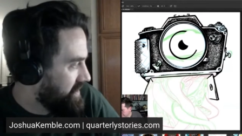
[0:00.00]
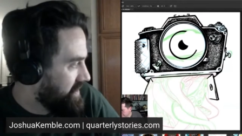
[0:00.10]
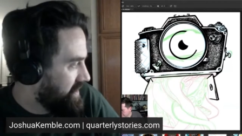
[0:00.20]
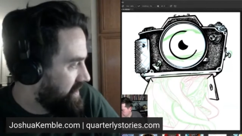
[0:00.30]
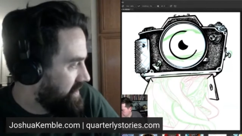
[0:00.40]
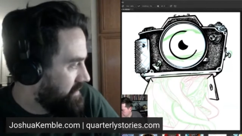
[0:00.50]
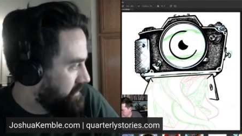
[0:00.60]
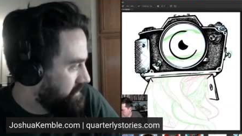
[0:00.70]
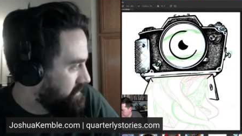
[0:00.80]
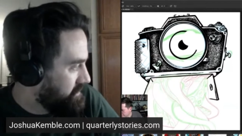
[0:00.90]

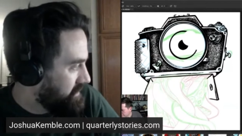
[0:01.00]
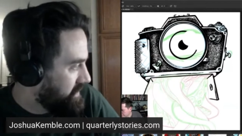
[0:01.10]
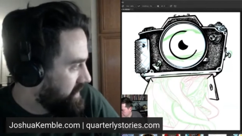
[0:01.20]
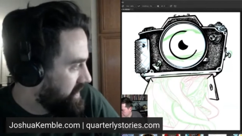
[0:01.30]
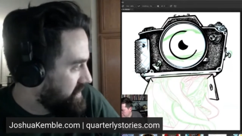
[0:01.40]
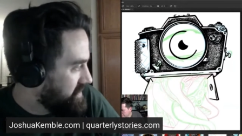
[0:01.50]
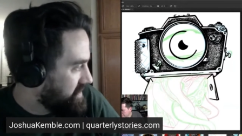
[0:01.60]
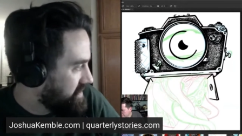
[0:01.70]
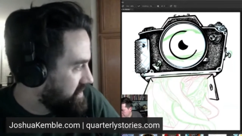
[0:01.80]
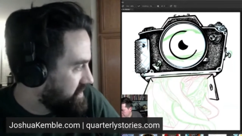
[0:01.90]
And
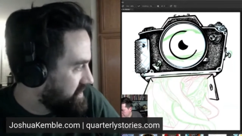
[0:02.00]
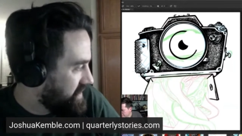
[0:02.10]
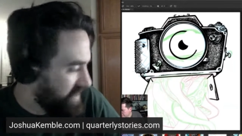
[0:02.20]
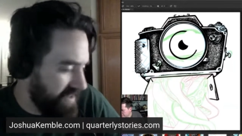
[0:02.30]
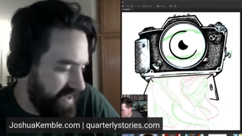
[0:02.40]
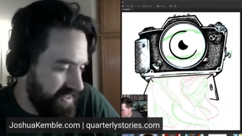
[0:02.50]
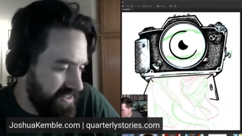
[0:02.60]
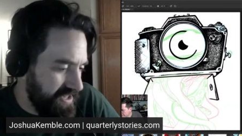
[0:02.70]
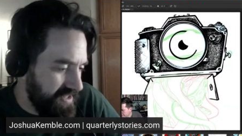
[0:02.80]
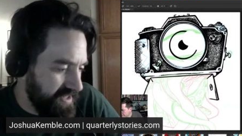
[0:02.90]
like, I
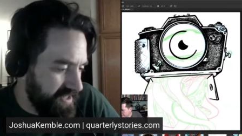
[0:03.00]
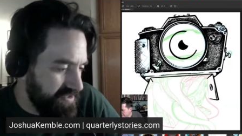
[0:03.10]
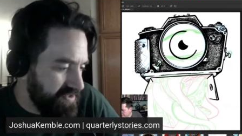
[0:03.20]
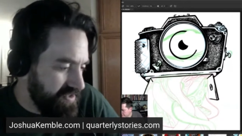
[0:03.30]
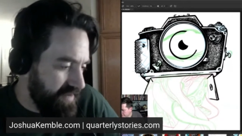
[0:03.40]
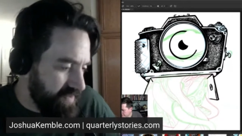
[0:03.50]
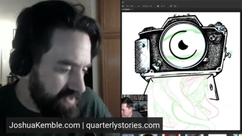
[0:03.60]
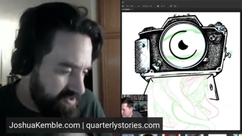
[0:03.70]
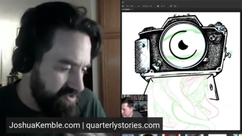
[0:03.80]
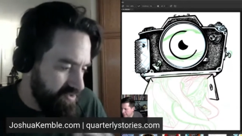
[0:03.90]
think like you do that
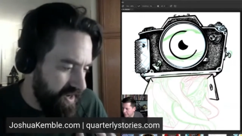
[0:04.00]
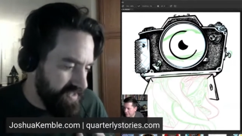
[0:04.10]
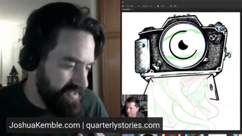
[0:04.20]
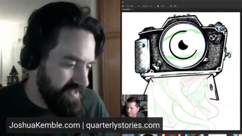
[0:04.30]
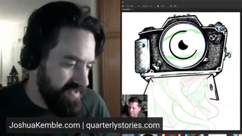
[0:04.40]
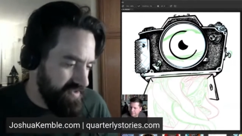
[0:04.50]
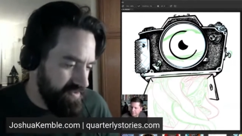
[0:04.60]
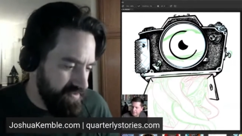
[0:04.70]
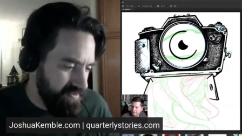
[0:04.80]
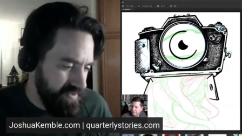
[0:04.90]
once or twice and
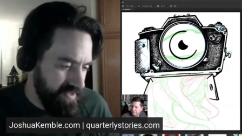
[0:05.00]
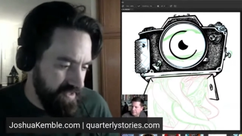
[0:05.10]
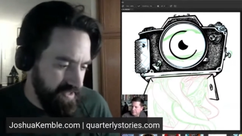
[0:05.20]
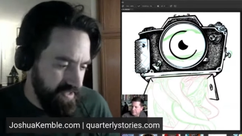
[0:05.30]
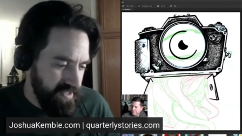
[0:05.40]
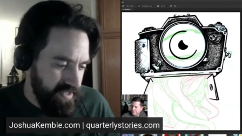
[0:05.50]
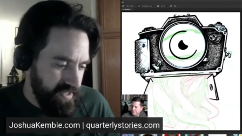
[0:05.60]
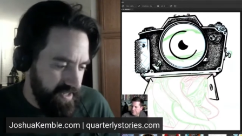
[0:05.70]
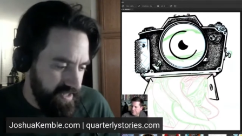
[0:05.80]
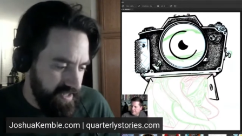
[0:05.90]
you,
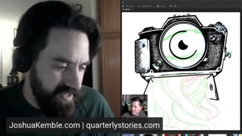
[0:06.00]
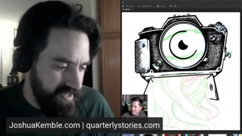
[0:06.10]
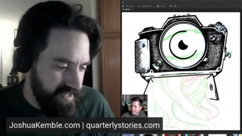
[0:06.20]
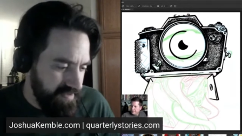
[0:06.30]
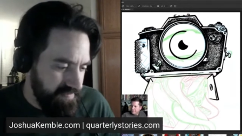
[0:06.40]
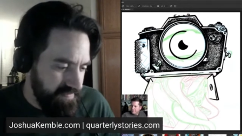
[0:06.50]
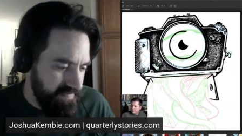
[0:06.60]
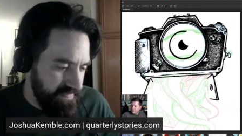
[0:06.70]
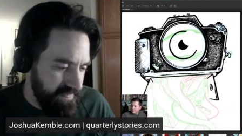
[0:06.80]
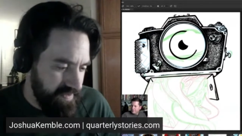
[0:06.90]
yeah,
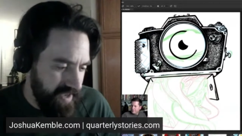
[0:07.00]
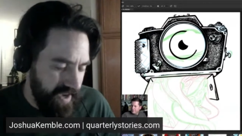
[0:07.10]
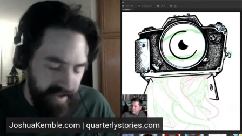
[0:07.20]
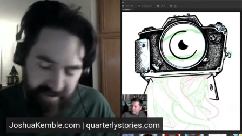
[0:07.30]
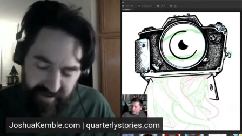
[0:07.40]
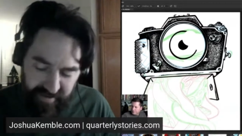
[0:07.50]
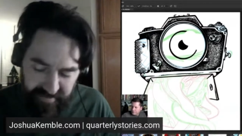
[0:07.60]
I don't know.